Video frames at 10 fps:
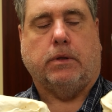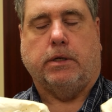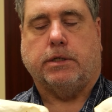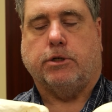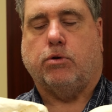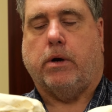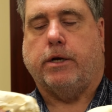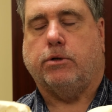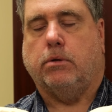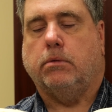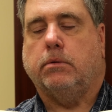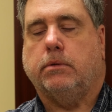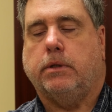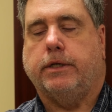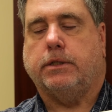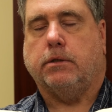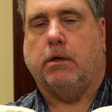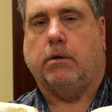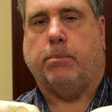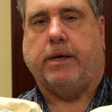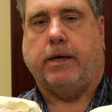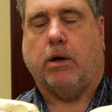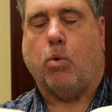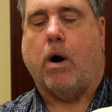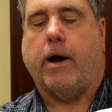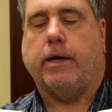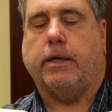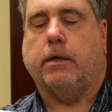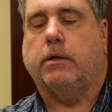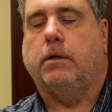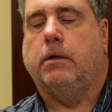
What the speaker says: this is terrestrial, this is going to be aquatic,